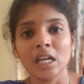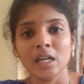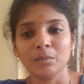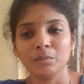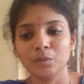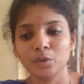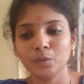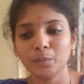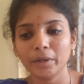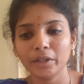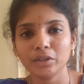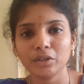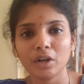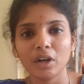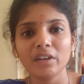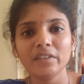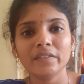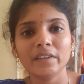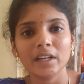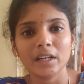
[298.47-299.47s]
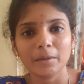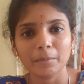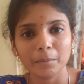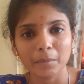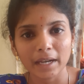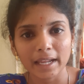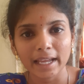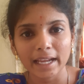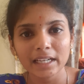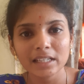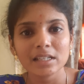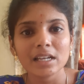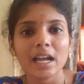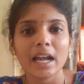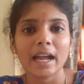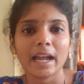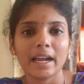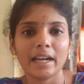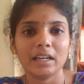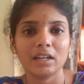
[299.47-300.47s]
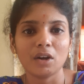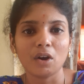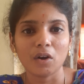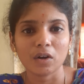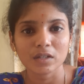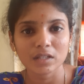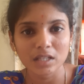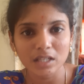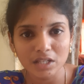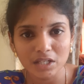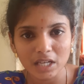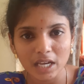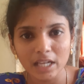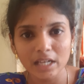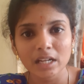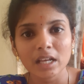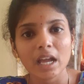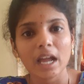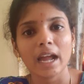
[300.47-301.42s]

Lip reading: movement of blood and oxygen